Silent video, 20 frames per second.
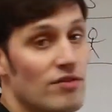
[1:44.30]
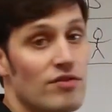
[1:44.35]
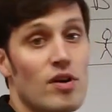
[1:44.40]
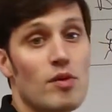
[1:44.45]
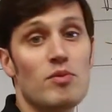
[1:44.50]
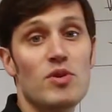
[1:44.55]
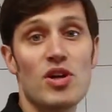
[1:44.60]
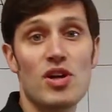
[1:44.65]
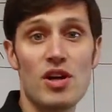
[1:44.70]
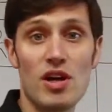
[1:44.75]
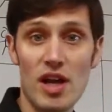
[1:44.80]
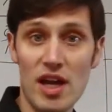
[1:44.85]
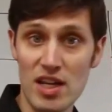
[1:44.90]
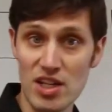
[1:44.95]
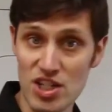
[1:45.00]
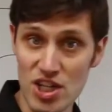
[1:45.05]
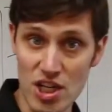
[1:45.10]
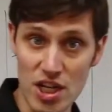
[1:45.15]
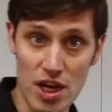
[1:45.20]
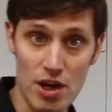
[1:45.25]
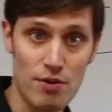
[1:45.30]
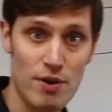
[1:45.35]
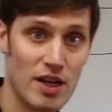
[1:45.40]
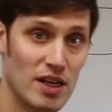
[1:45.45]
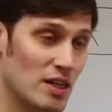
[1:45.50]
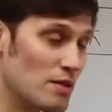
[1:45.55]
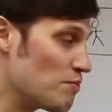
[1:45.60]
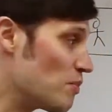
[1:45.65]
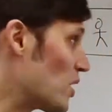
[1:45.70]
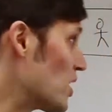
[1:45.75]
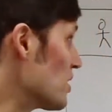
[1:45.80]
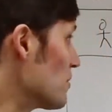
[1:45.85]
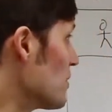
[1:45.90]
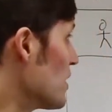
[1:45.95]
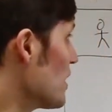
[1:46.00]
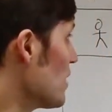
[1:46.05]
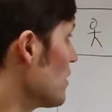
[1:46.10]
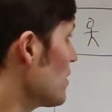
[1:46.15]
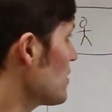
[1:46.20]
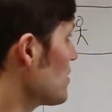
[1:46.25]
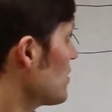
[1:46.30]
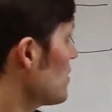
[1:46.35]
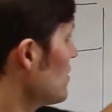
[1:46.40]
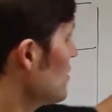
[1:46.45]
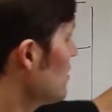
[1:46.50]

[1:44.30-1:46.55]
from the engineering department.